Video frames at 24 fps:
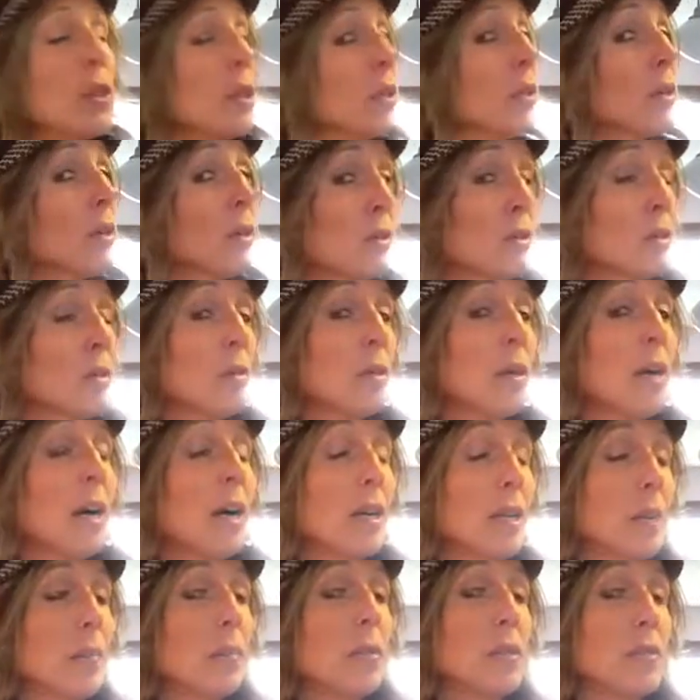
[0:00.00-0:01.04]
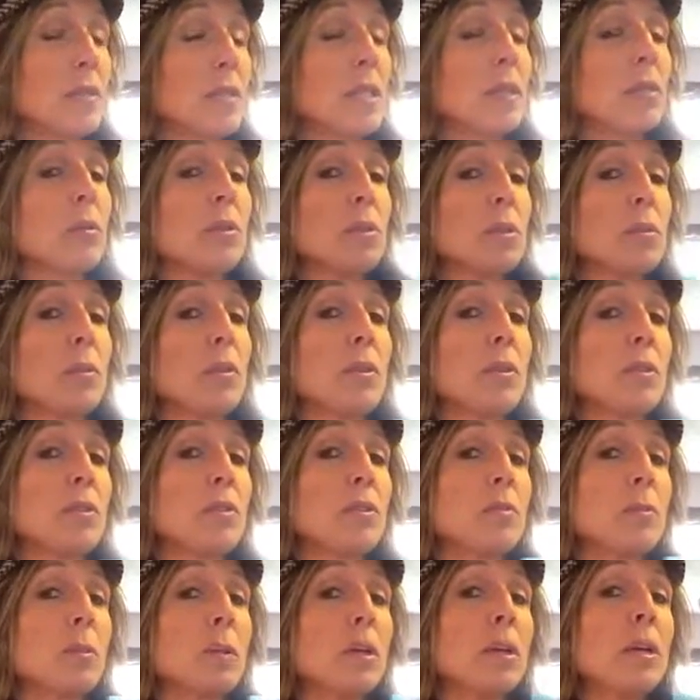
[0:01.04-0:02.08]
There are also a couple of sequels with
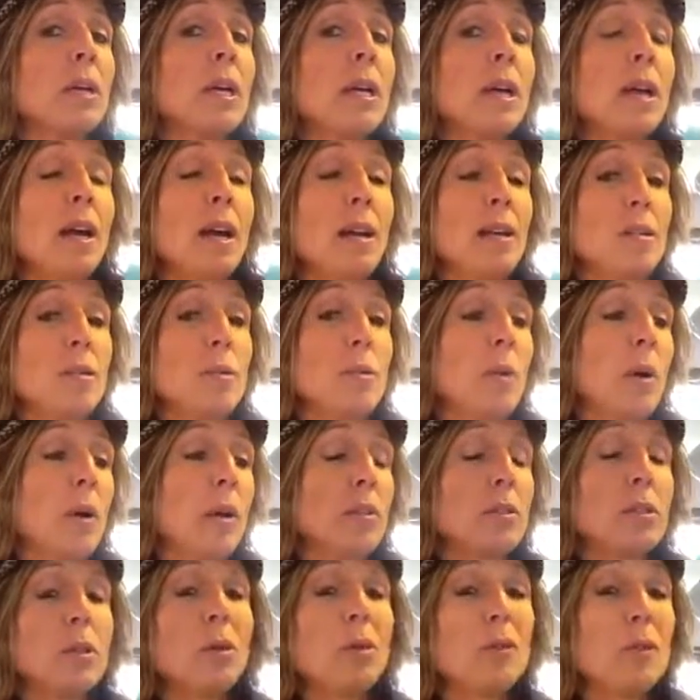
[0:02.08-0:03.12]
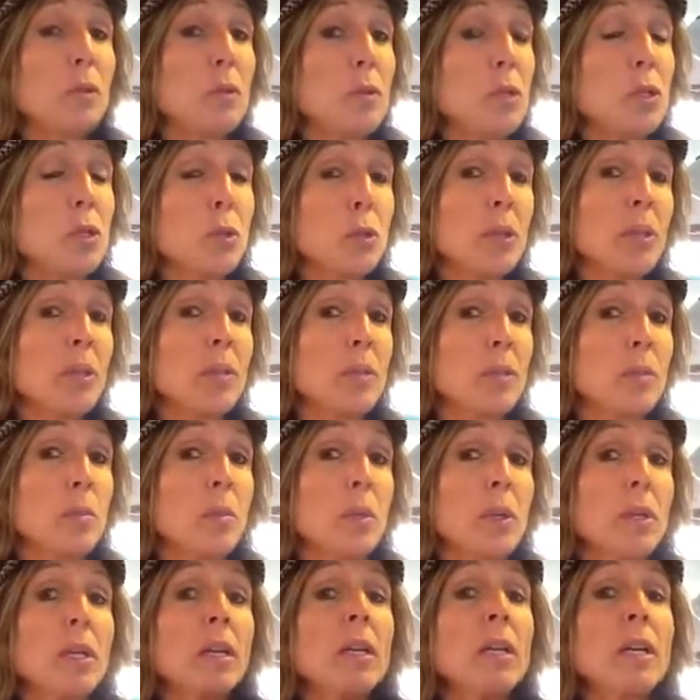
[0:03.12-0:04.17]
this book as well, so if you enjoy this
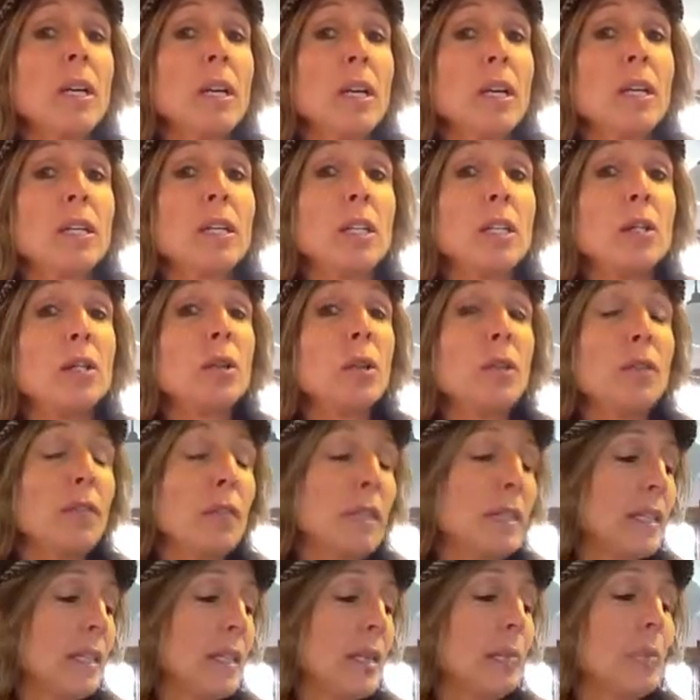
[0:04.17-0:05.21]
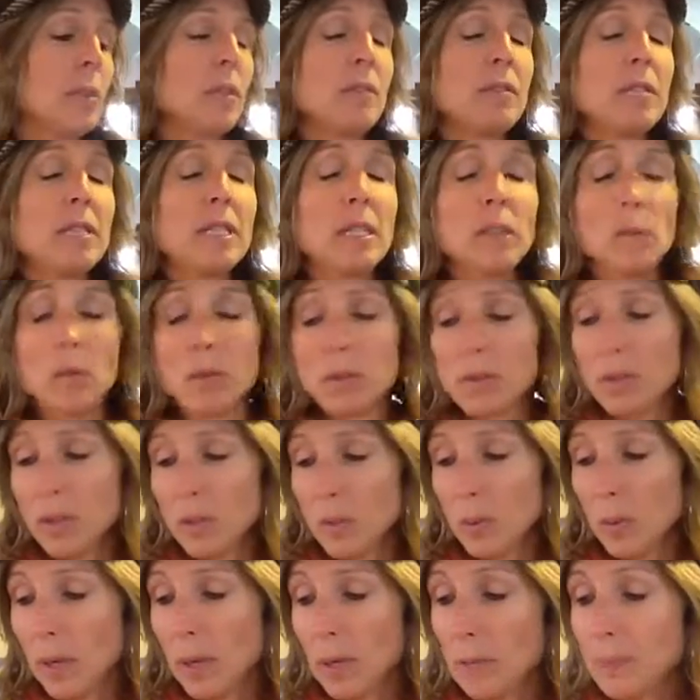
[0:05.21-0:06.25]
book, you'll find a couple of sequels
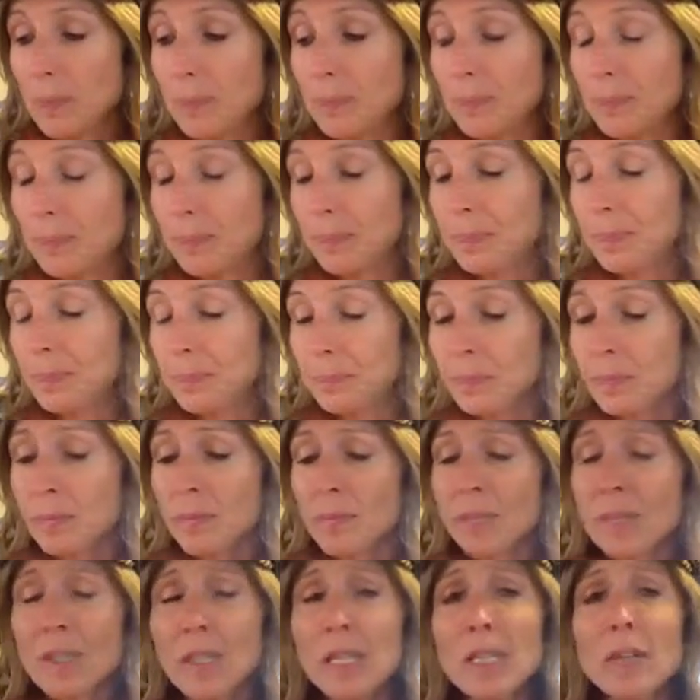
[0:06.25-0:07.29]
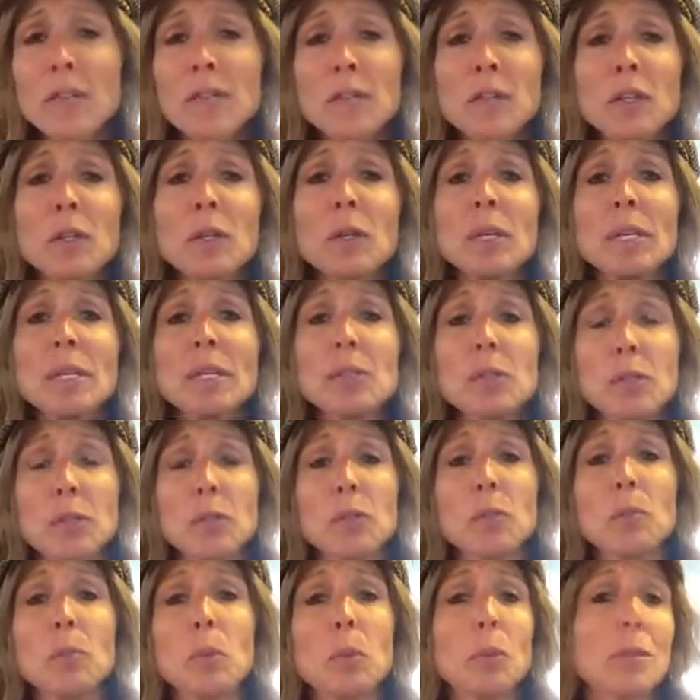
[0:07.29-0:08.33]
as well. If you're
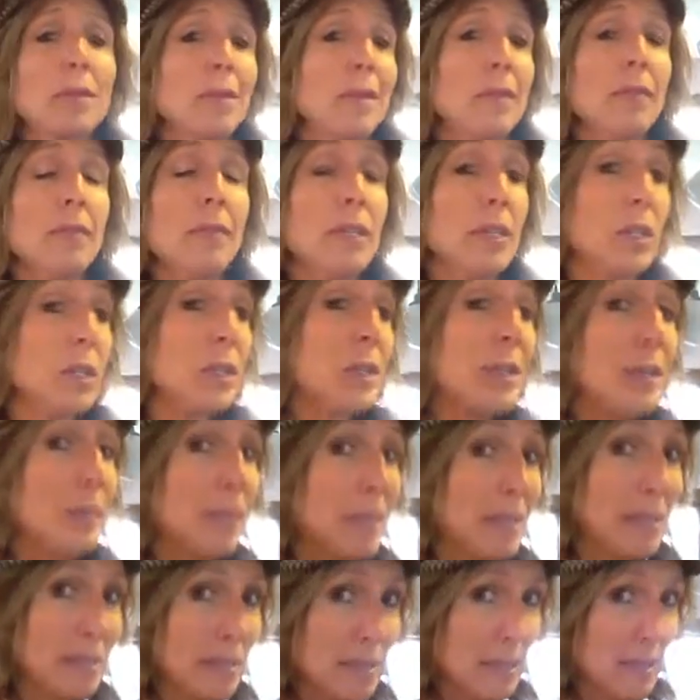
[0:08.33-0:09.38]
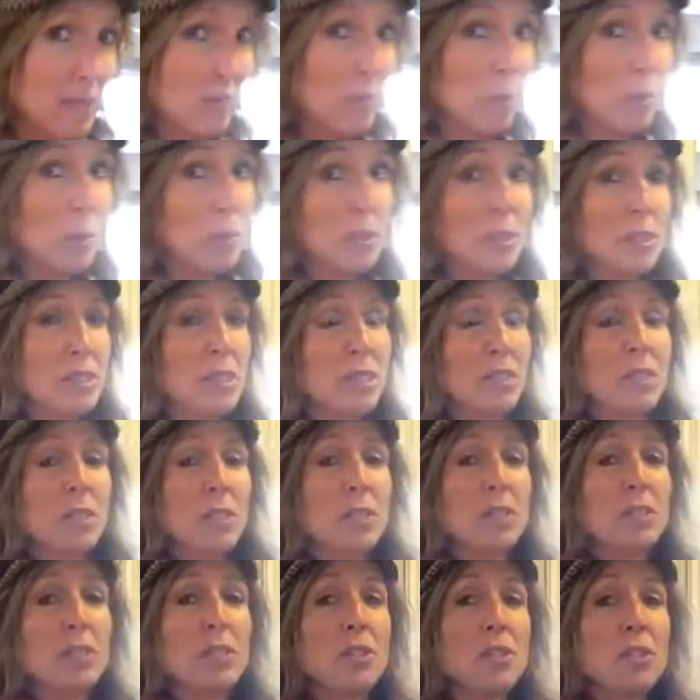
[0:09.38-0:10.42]
into more of the creepy side of books, this
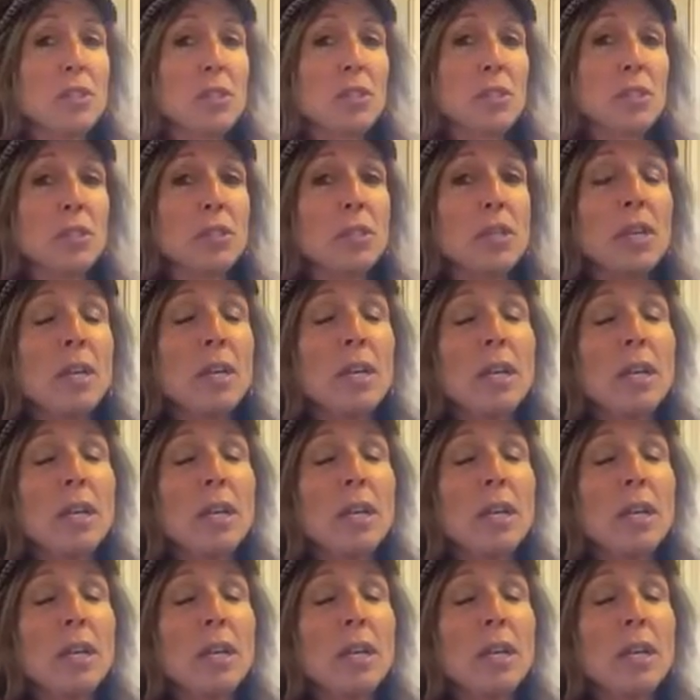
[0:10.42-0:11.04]
is this year's